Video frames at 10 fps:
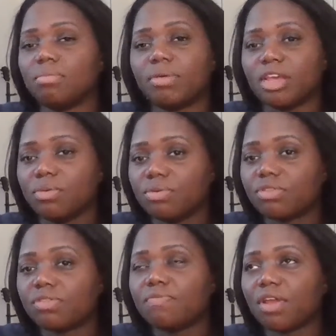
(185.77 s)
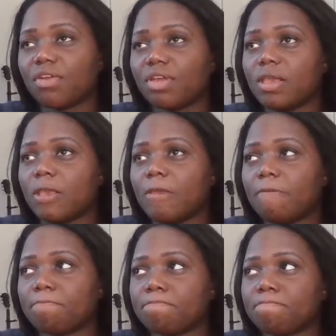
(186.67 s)
But it was
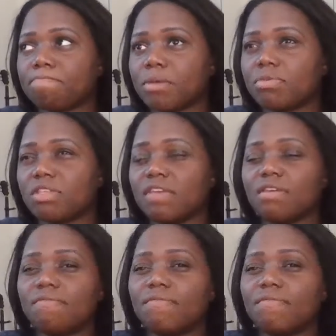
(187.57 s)
giving